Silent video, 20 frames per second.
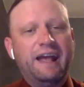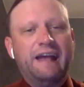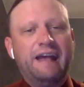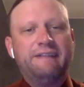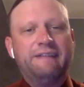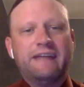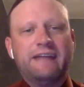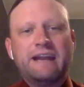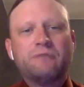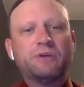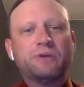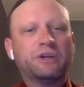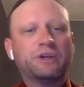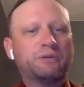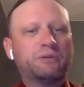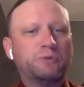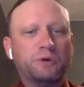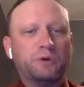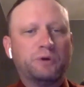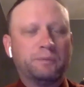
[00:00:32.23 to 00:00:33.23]
and then it
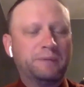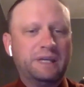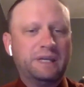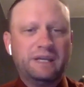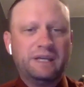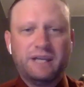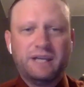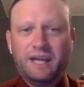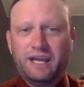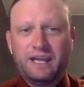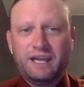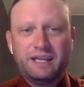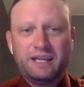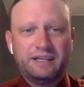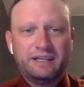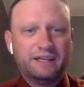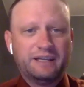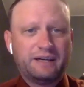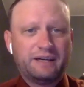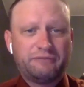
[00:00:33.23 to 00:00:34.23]
really will be
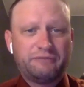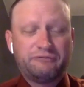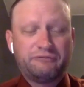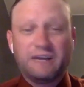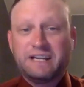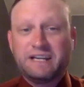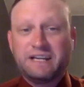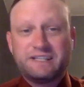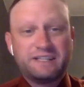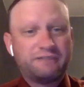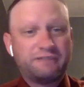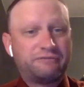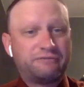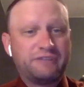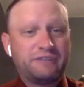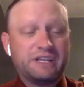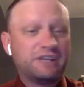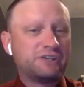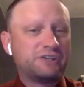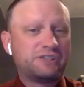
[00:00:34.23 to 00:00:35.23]
a fight to the
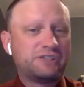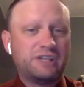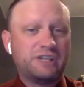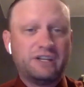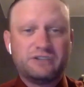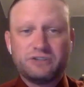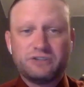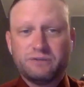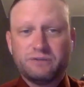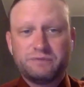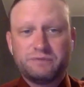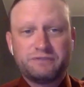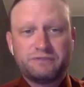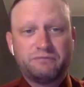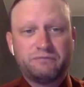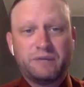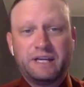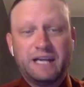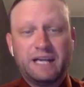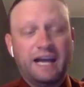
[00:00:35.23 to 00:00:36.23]
finish in terms
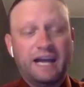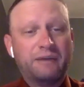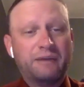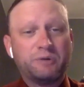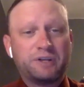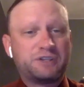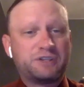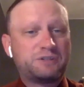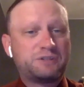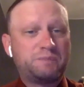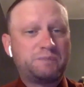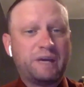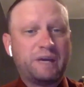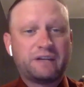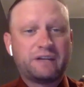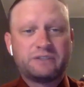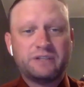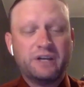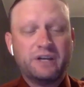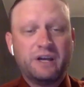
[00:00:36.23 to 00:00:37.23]
of money. I would
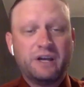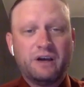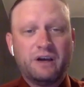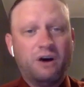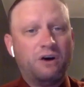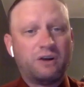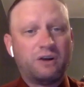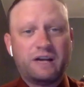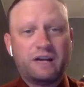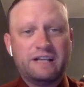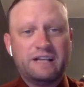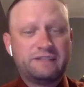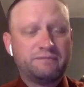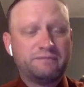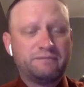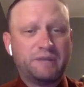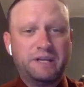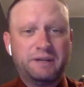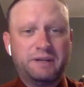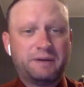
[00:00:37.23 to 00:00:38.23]
expect all
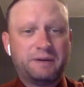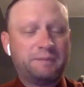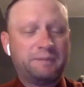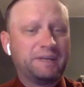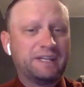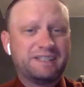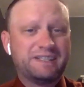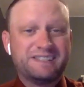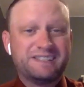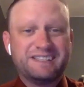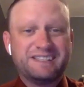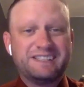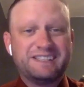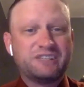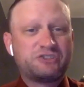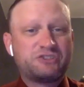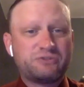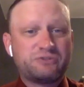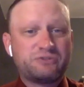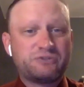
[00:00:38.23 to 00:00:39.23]
kinds of money coming into the
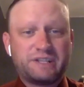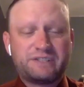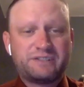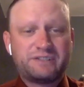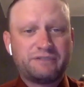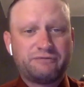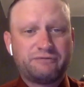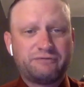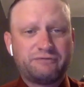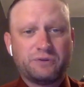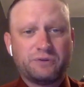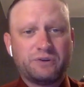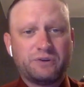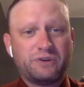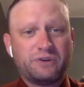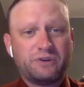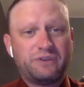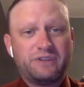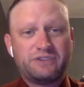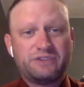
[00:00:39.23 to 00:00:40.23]
district
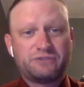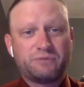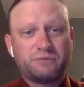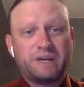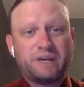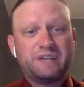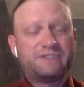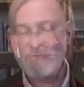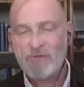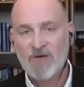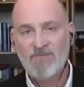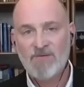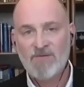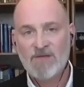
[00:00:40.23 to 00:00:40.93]
for this race.